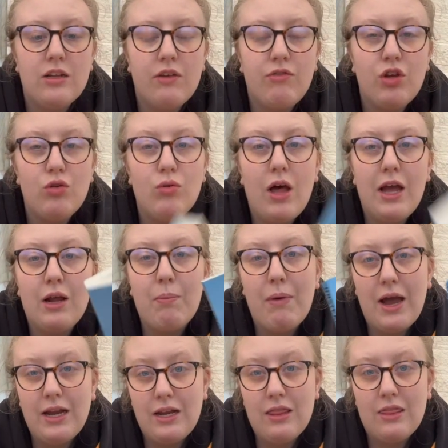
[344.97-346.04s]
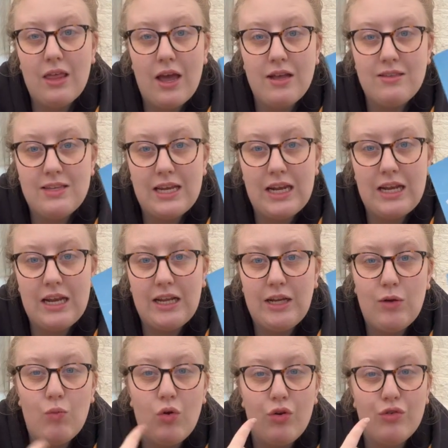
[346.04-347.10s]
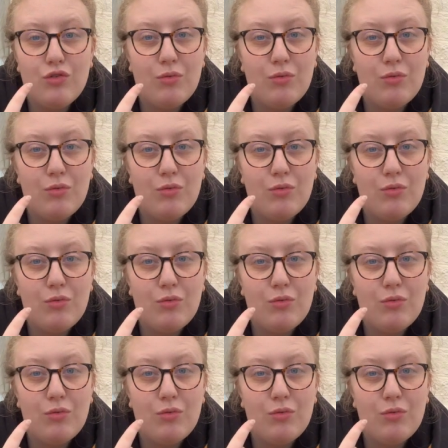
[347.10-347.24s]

If you like Binding 13 and you want